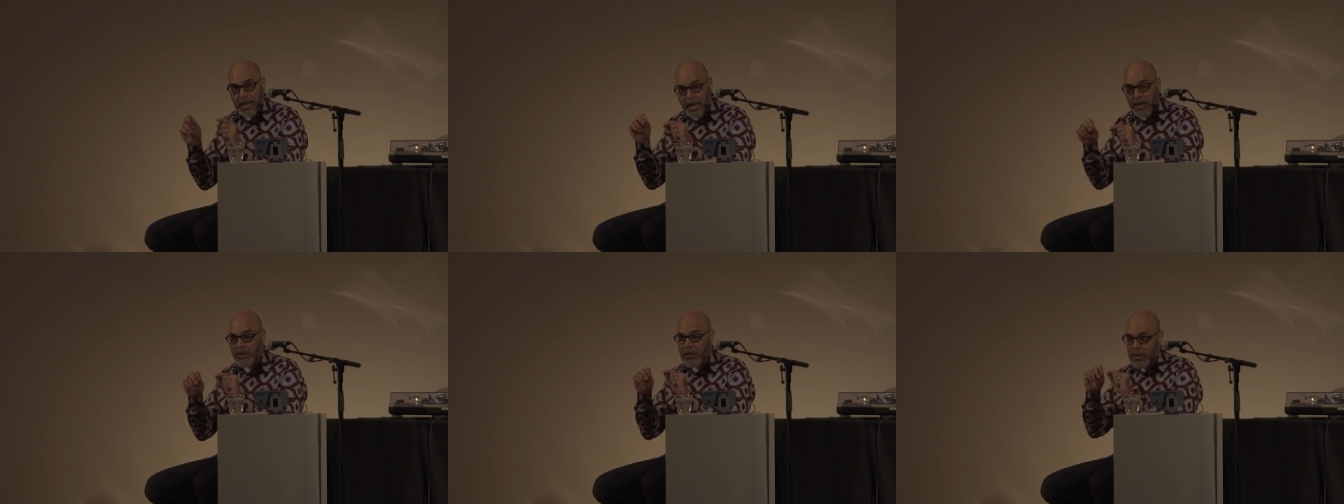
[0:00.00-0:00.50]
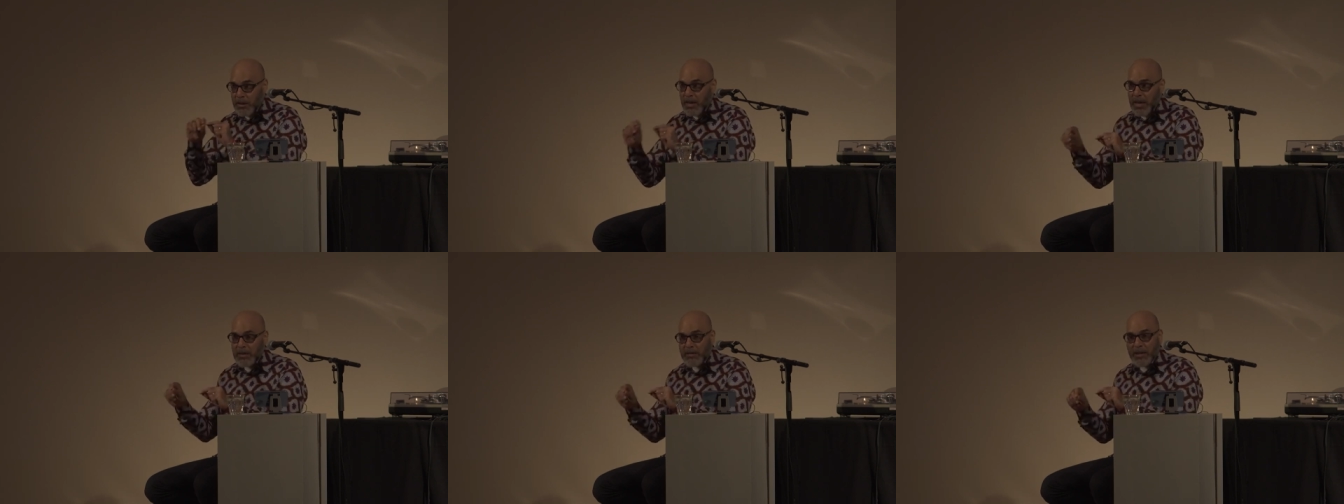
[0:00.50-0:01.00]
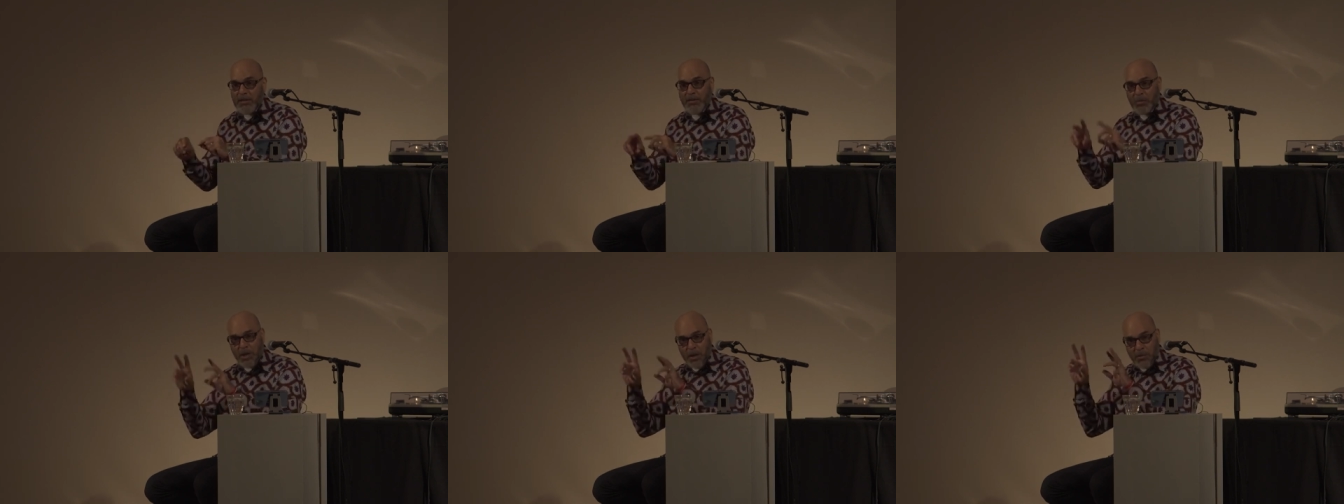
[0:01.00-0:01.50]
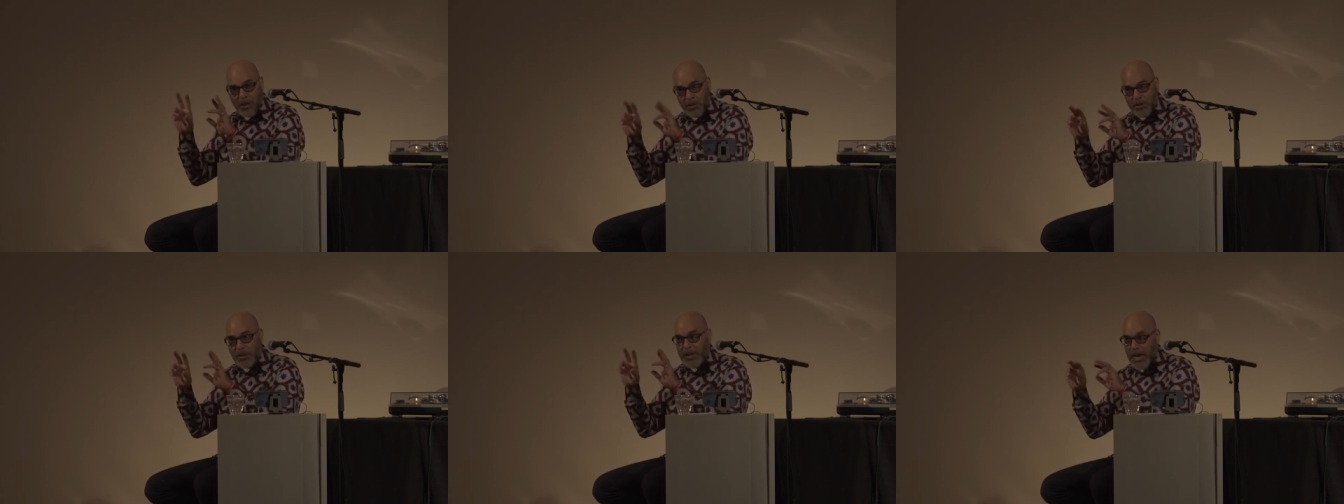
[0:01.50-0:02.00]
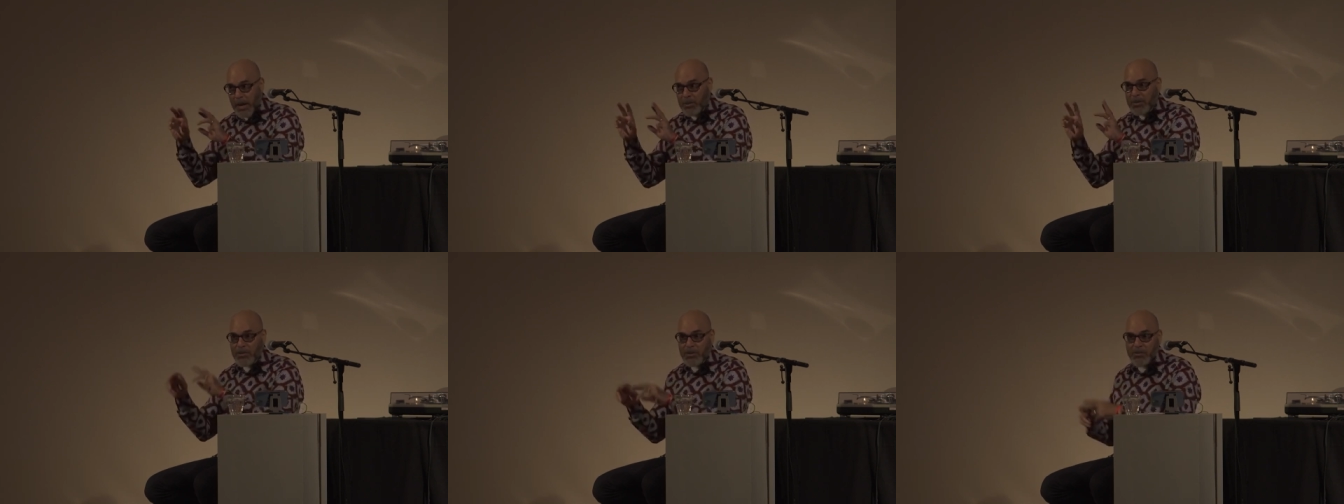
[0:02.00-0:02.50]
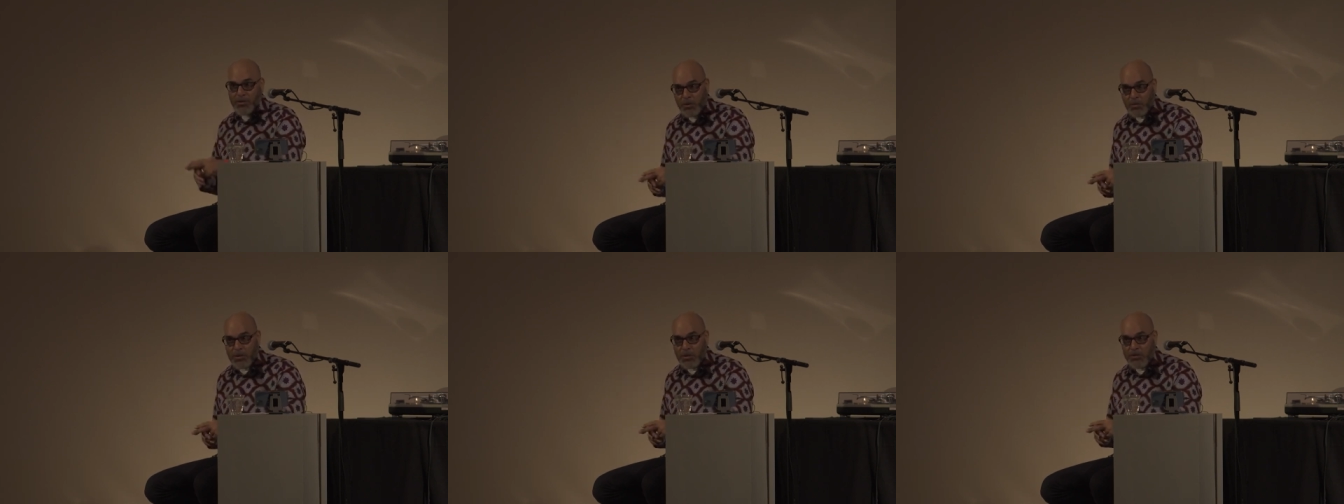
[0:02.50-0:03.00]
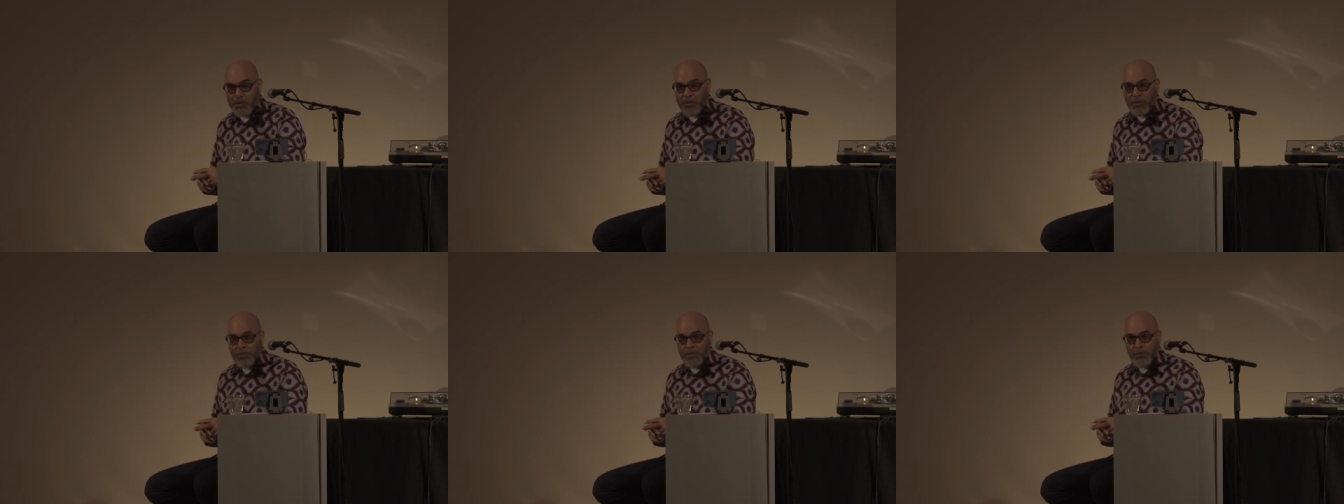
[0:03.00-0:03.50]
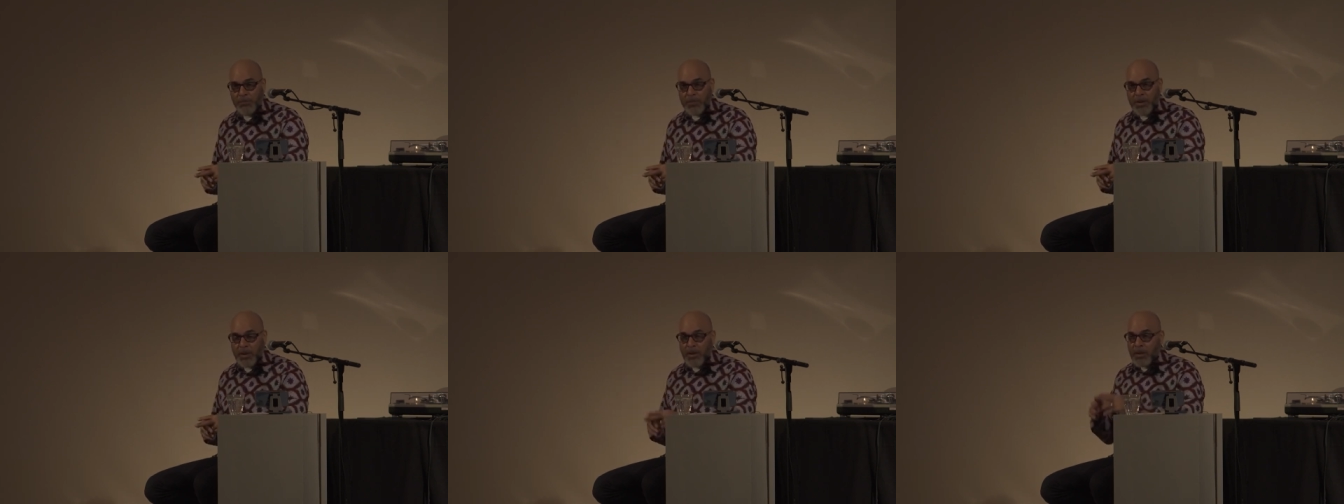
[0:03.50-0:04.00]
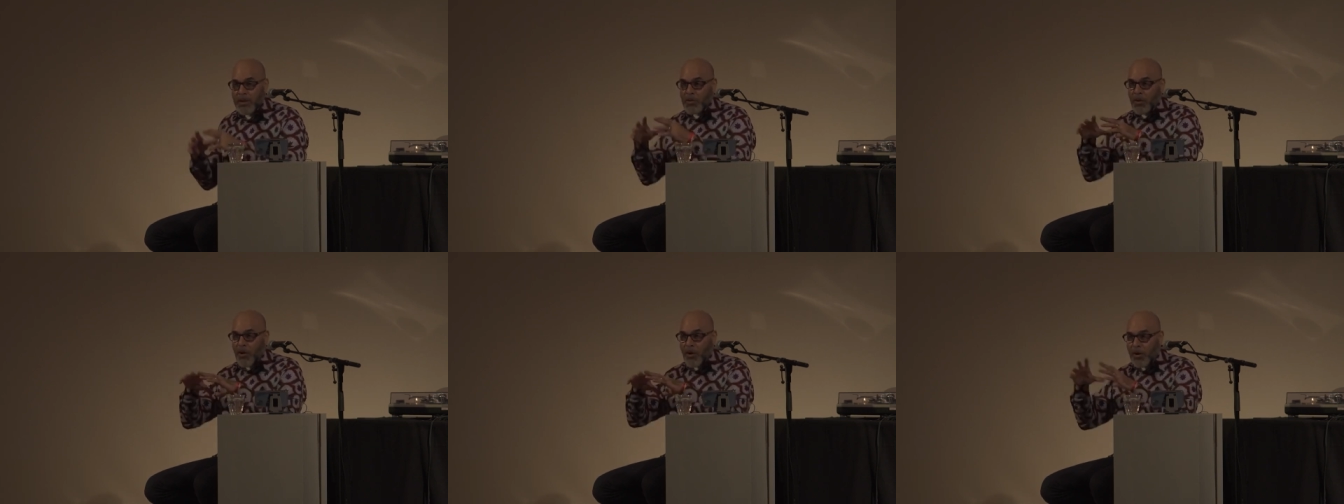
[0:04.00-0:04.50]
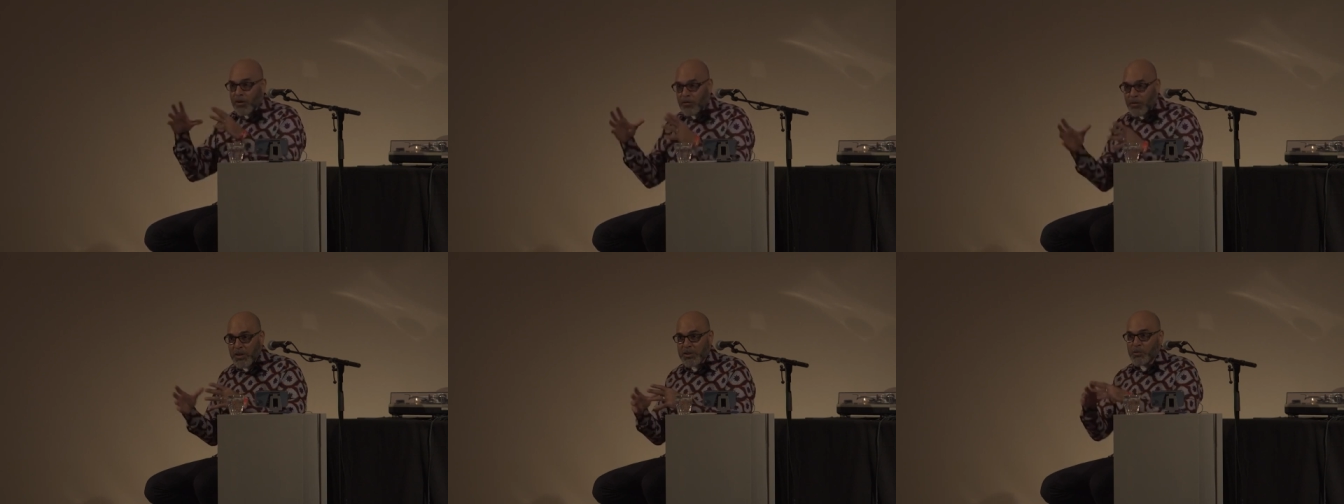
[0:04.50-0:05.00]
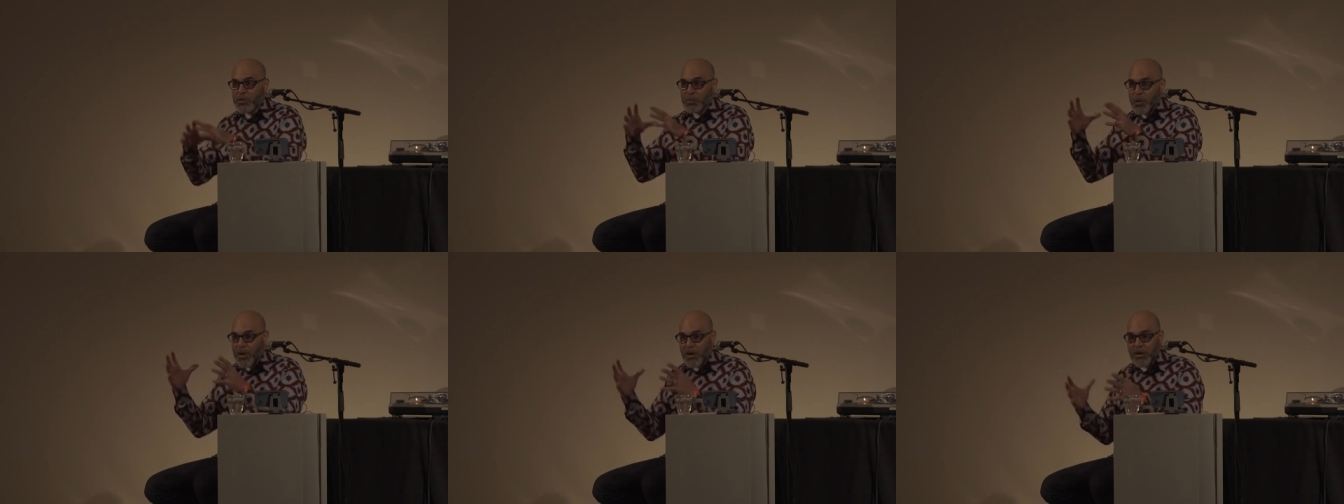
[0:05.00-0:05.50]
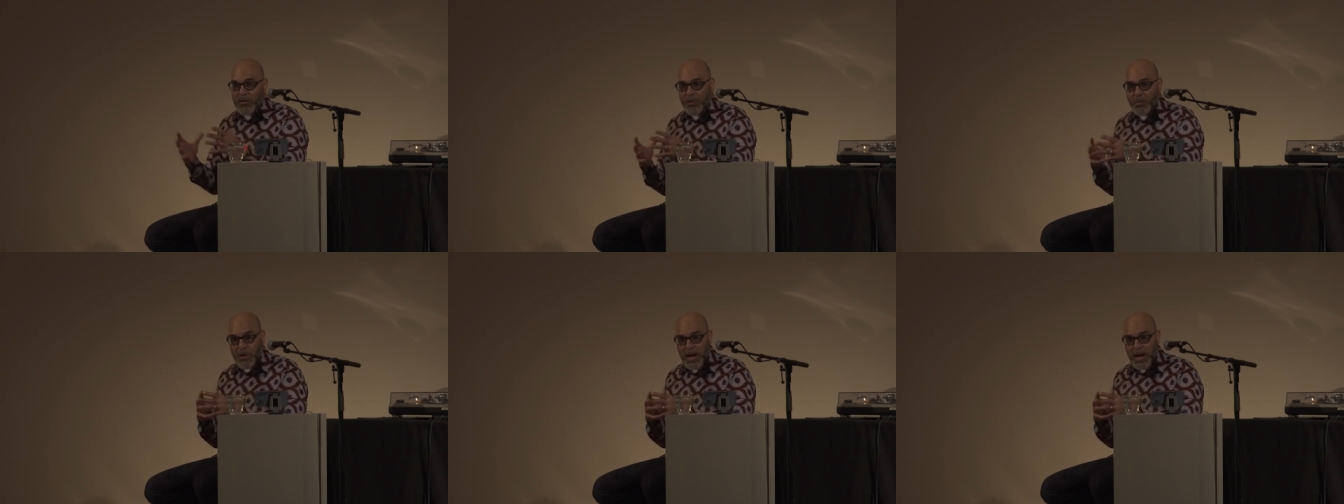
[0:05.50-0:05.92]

again, in the context of becoming good capitalist consumers? All of this was part of the